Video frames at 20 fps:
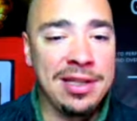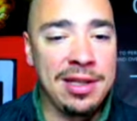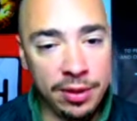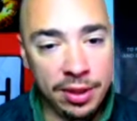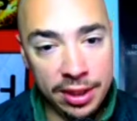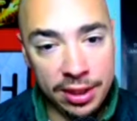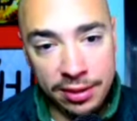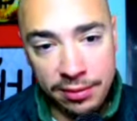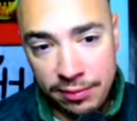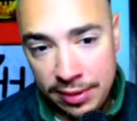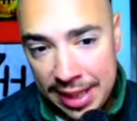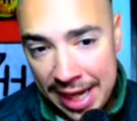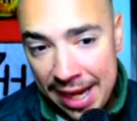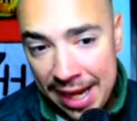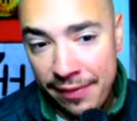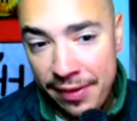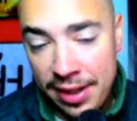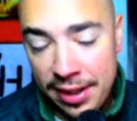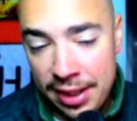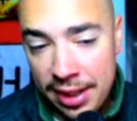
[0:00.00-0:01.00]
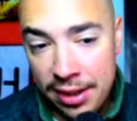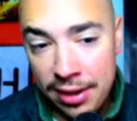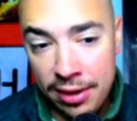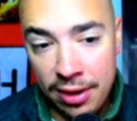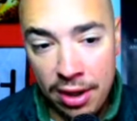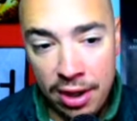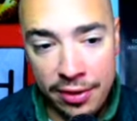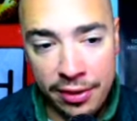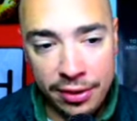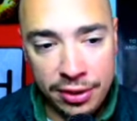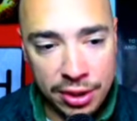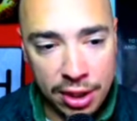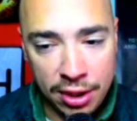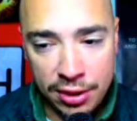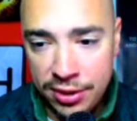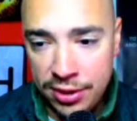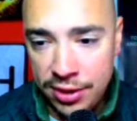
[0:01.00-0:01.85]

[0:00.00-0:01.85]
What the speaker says: And we're going to dive into here on the chart.